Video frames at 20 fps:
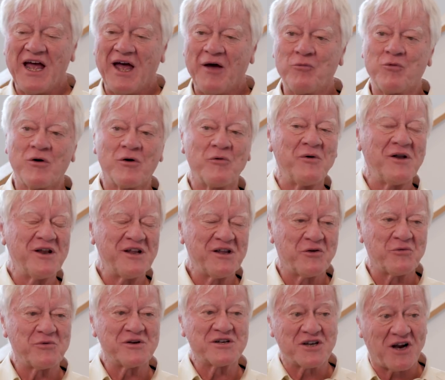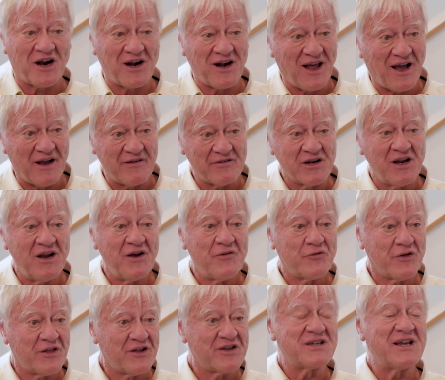and we're willing to risk our lives
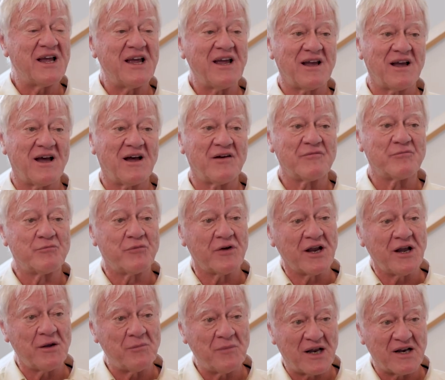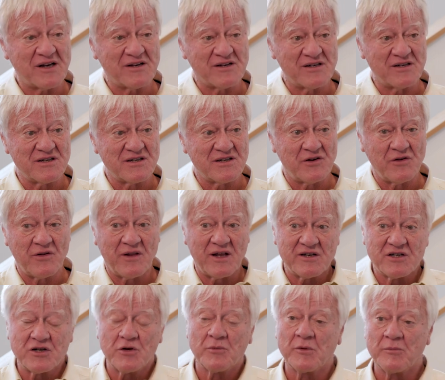for the sake of bringing medicines to
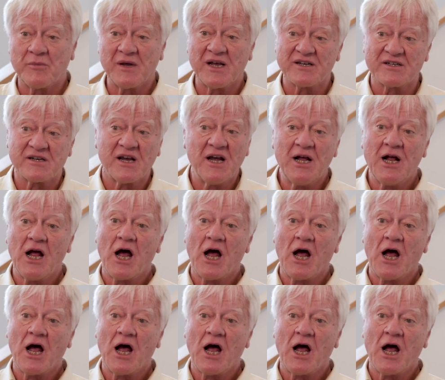these human beings.